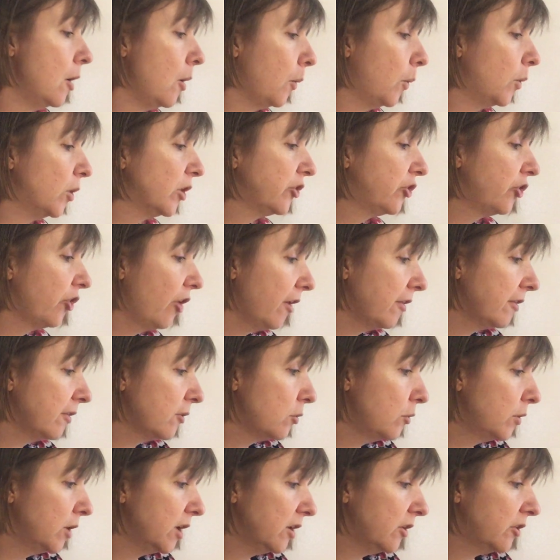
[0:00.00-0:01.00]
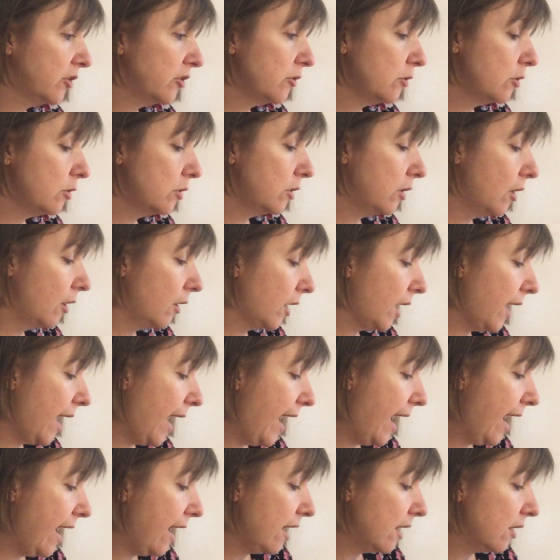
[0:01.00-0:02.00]
We're just going to look
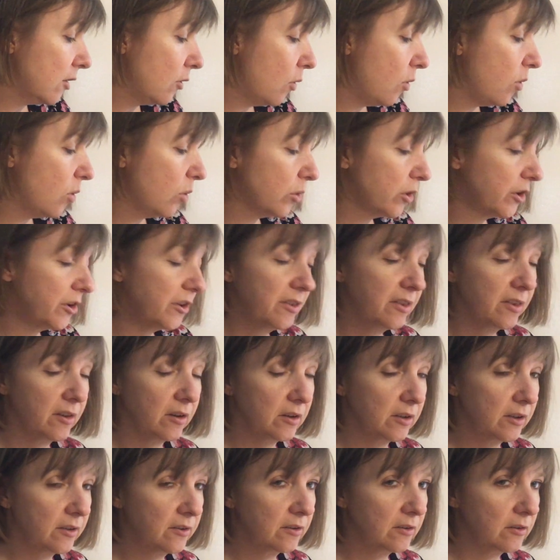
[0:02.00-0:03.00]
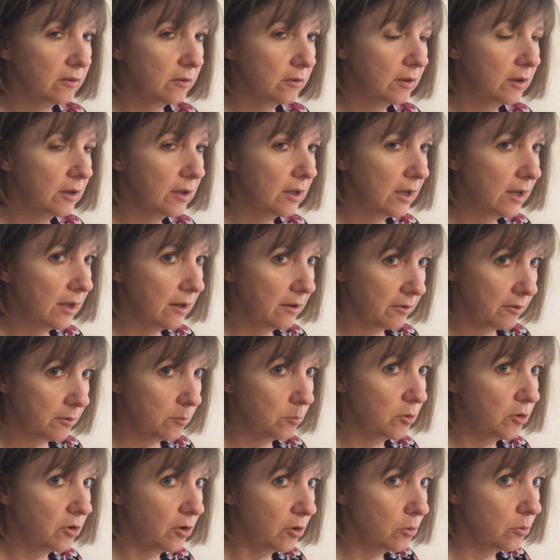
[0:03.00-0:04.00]
at horizontal
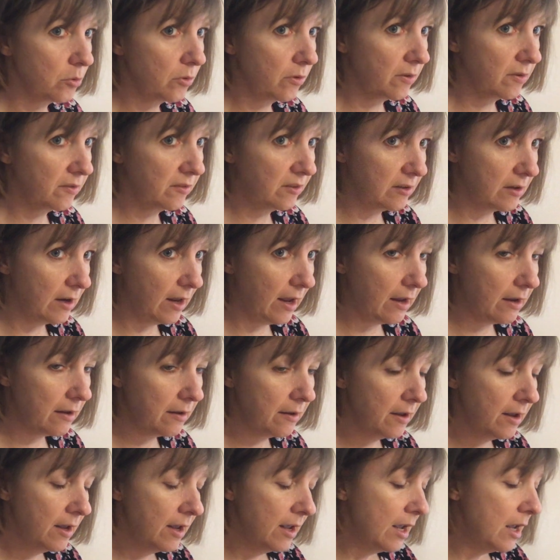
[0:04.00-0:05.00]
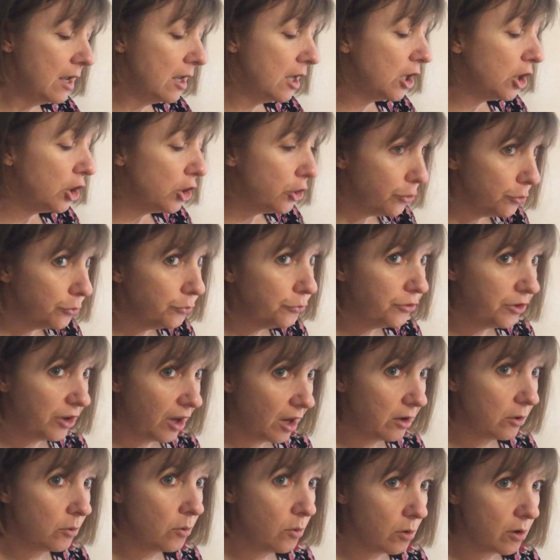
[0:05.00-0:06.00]
asymptotes today. You've
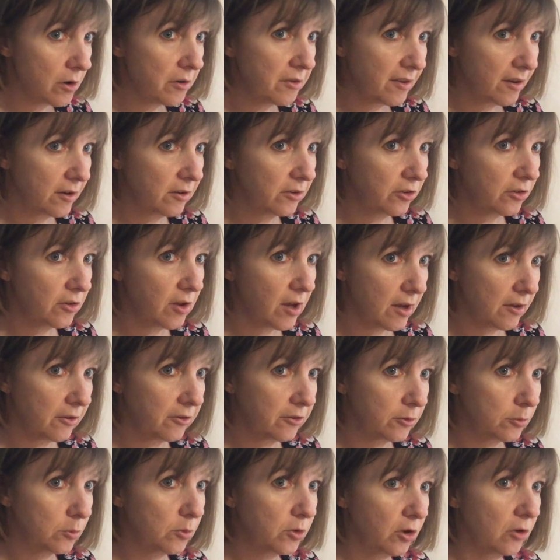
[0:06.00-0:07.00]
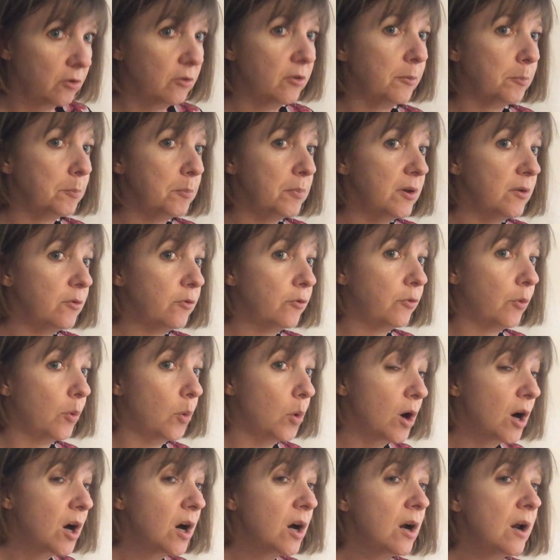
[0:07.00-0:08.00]
done horizontal asymptotes
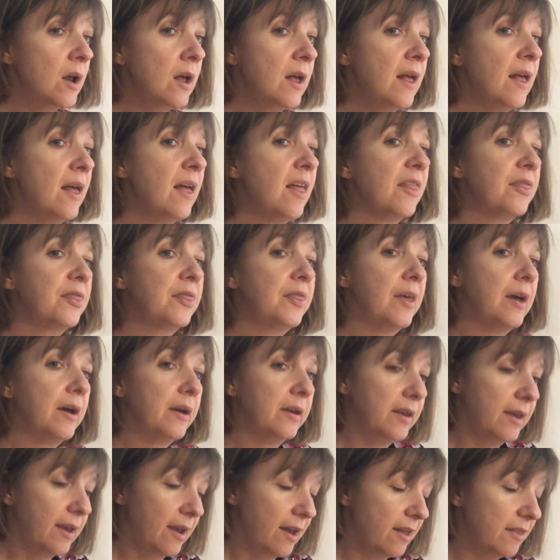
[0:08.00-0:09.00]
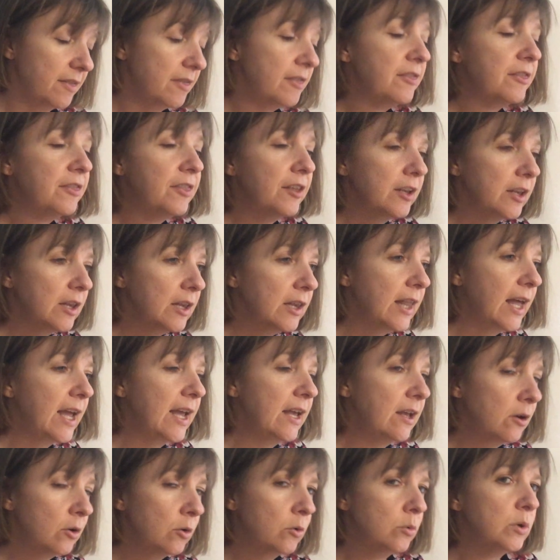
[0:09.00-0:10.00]
before. Again, the
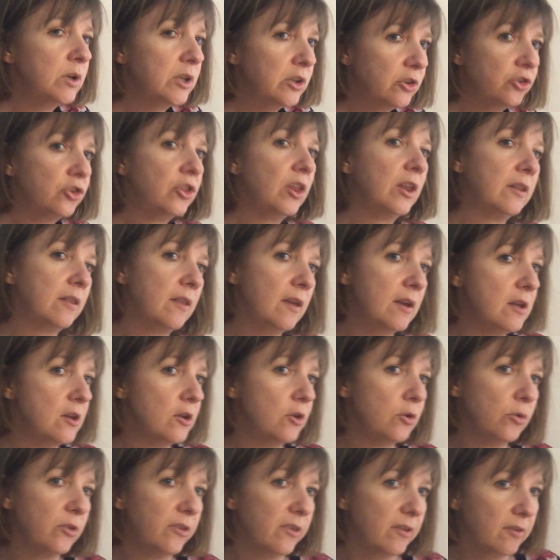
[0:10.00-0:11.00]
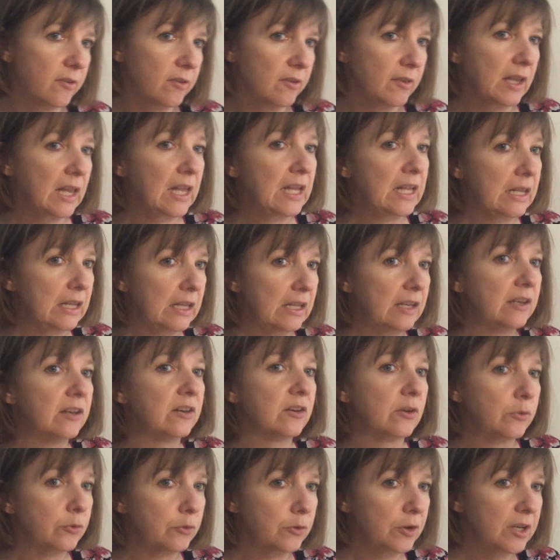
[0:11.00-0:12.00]
language that they use is slightly
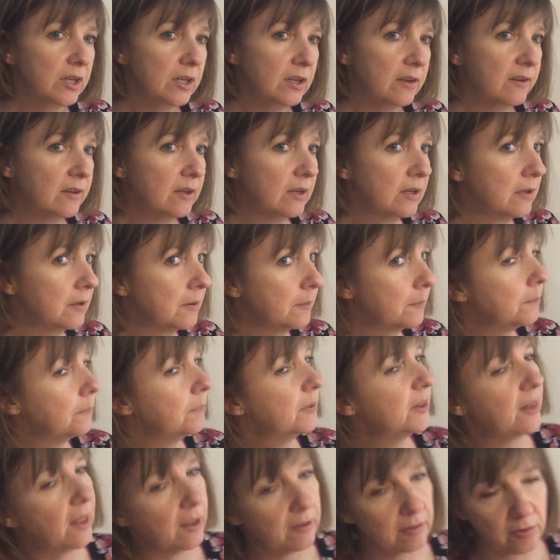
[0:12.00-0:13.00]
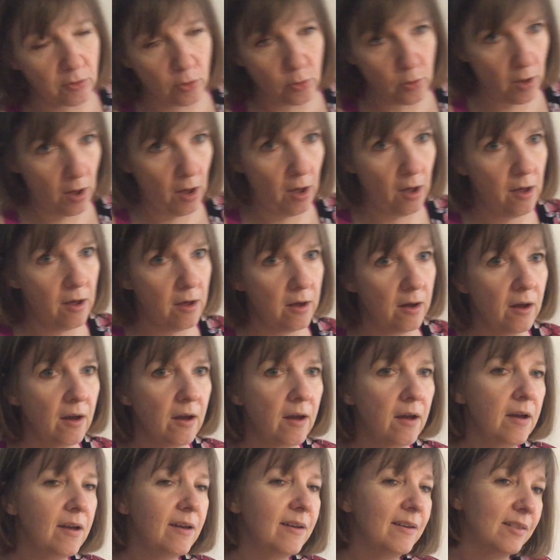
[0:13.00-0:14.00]
different, but that's okay.
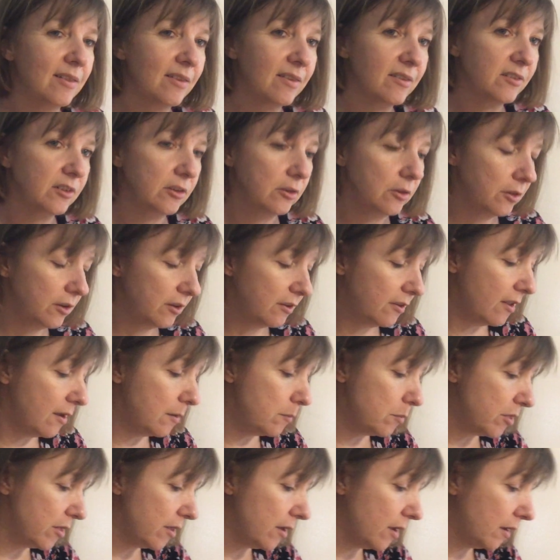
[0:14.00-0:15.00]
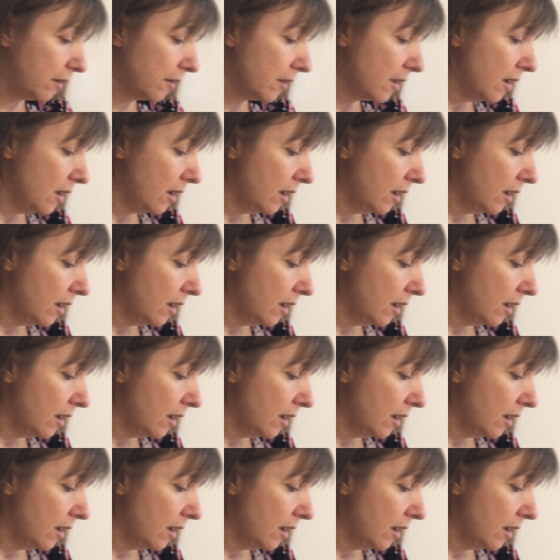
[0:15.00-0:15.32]
It's still the same thing.